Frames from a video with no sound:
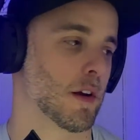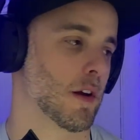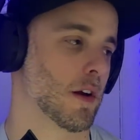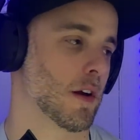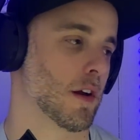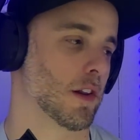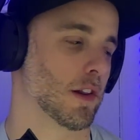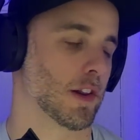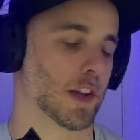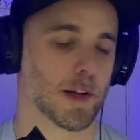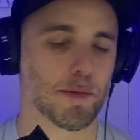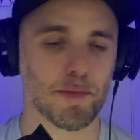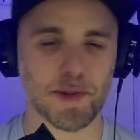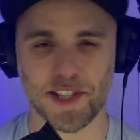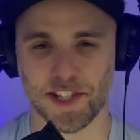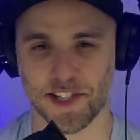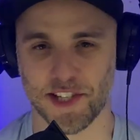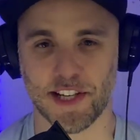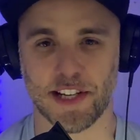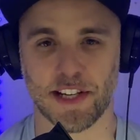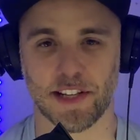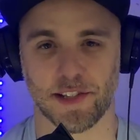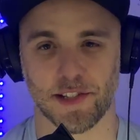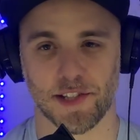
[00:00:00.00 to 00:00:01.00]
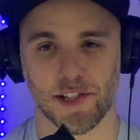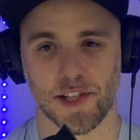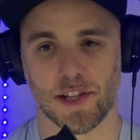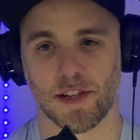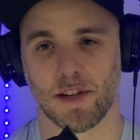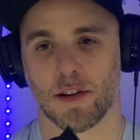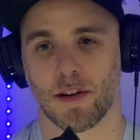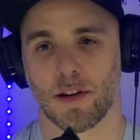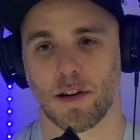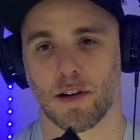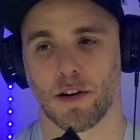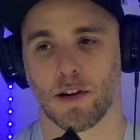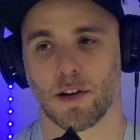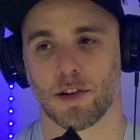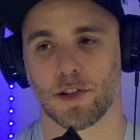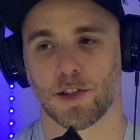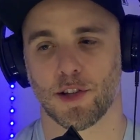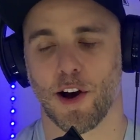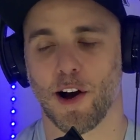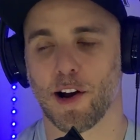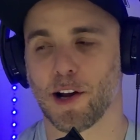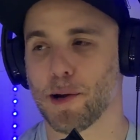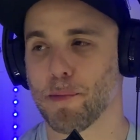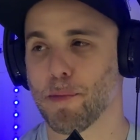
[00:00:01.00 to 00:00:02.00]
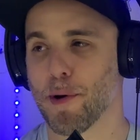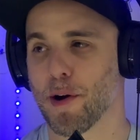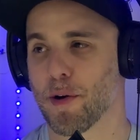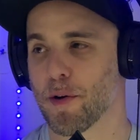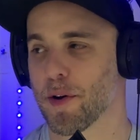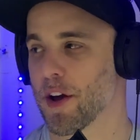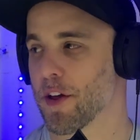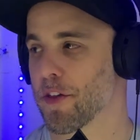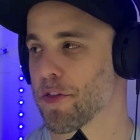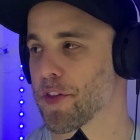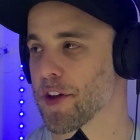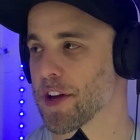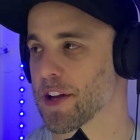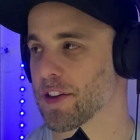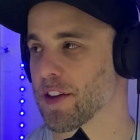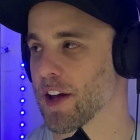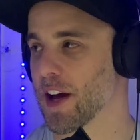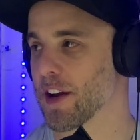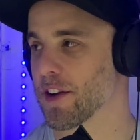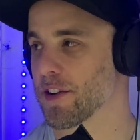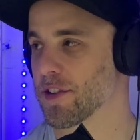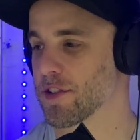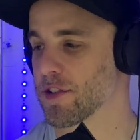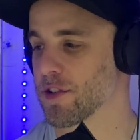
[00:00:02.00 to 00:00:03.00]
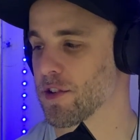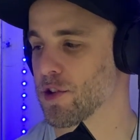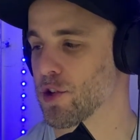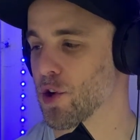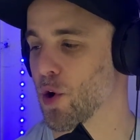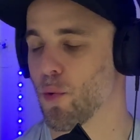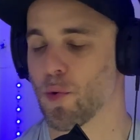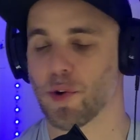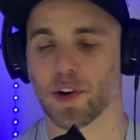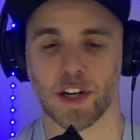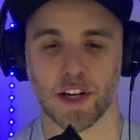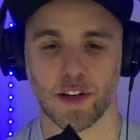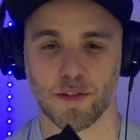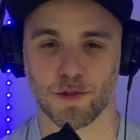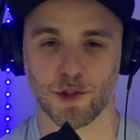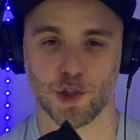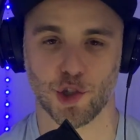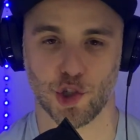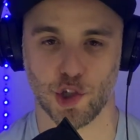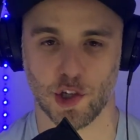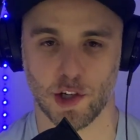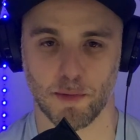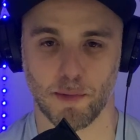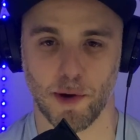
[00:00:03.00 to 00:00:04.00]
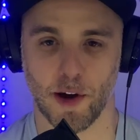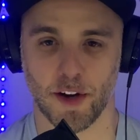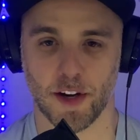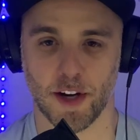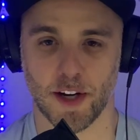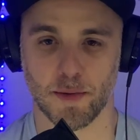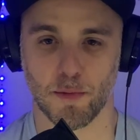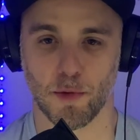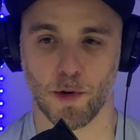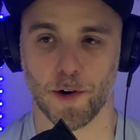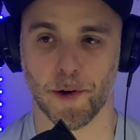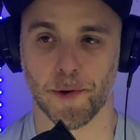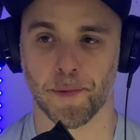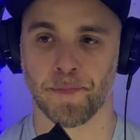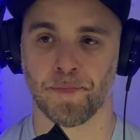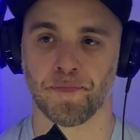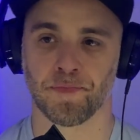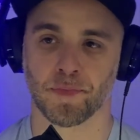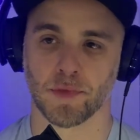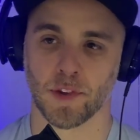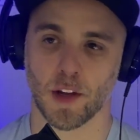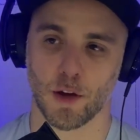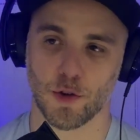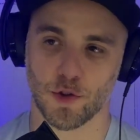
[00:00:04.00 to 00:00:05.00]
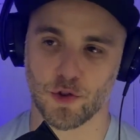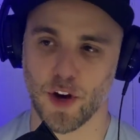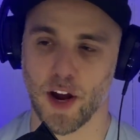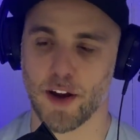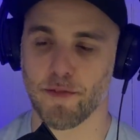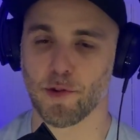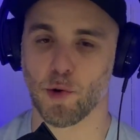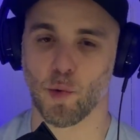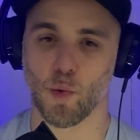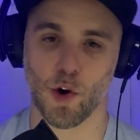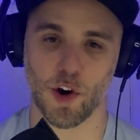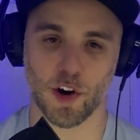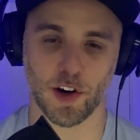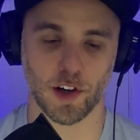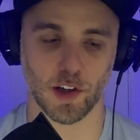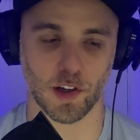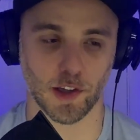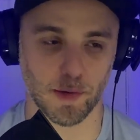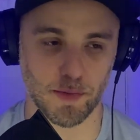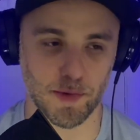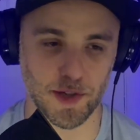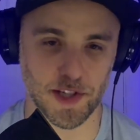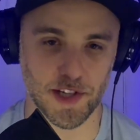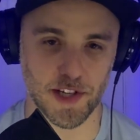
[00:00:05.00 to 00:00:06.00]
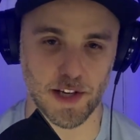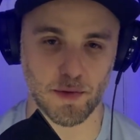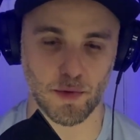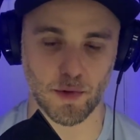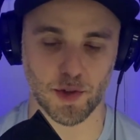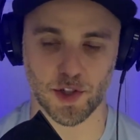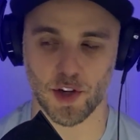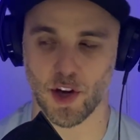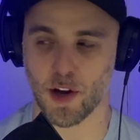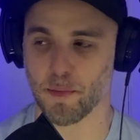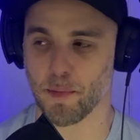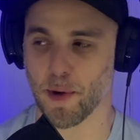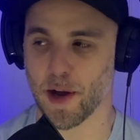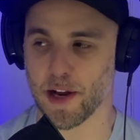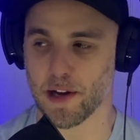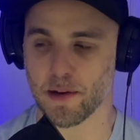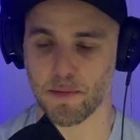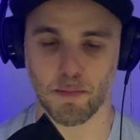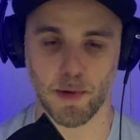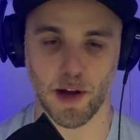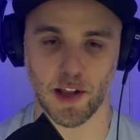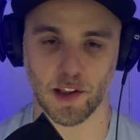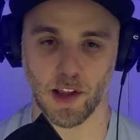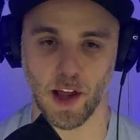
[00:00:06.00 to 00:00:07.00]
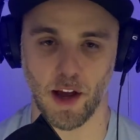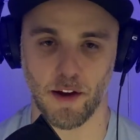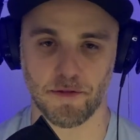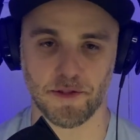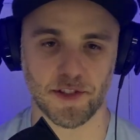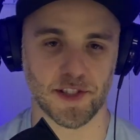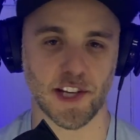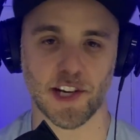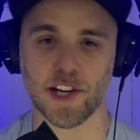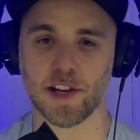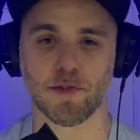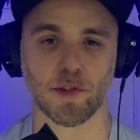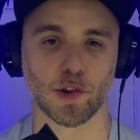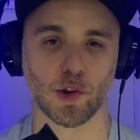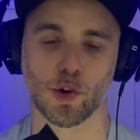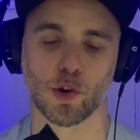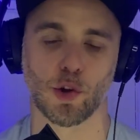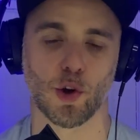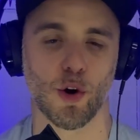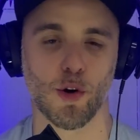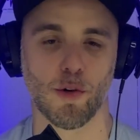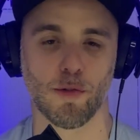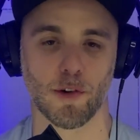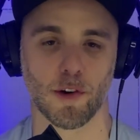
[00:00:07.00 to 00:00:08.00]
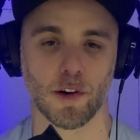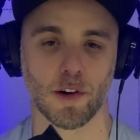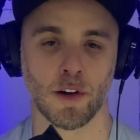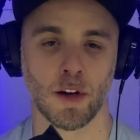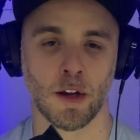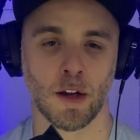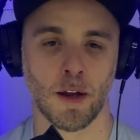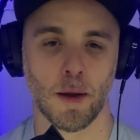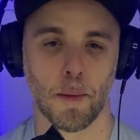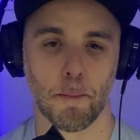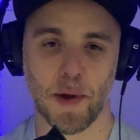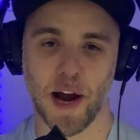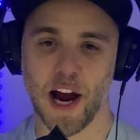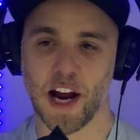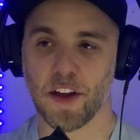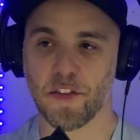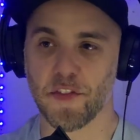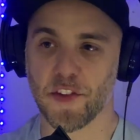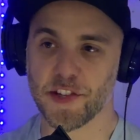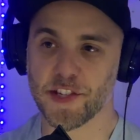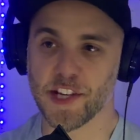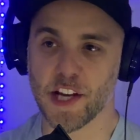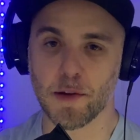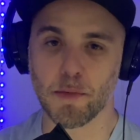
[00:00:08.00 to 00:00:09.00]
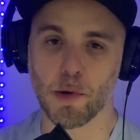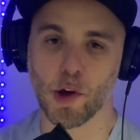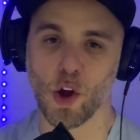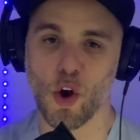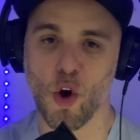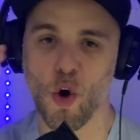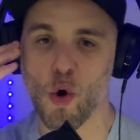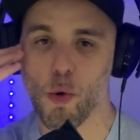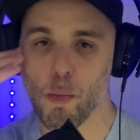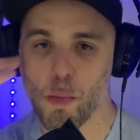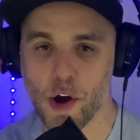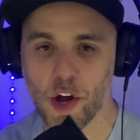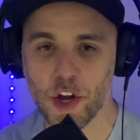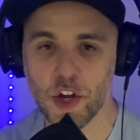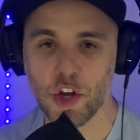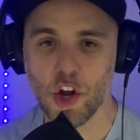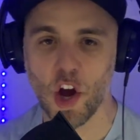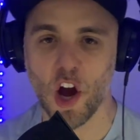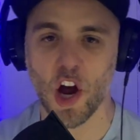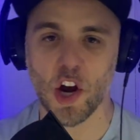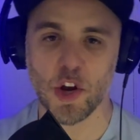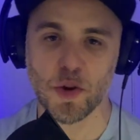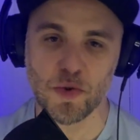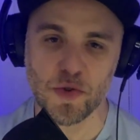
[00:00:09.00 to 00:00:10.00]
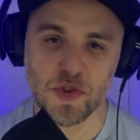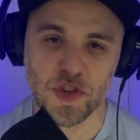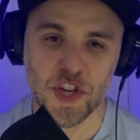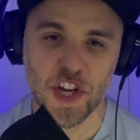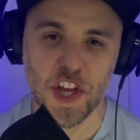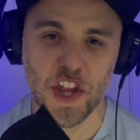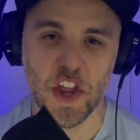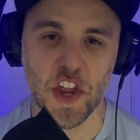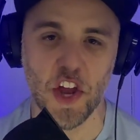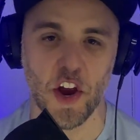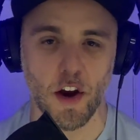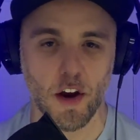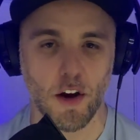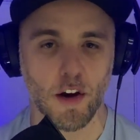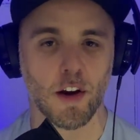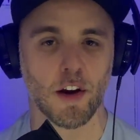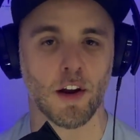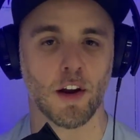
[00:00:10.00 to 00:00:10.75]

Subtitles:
Limousines. Talk about a thing that no one gives a shit about anymore. I was driving to work and a limousine was on my left. Didn't even look over. Back in the day, like, oh my God, who's in there?